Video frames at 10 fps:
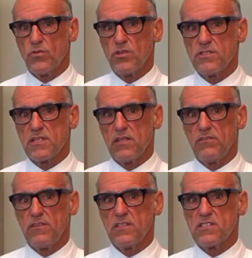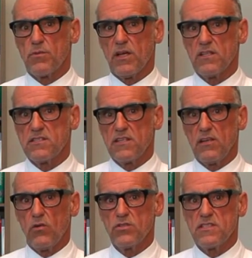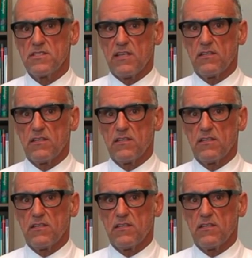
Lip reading: worse if the spinal stenosis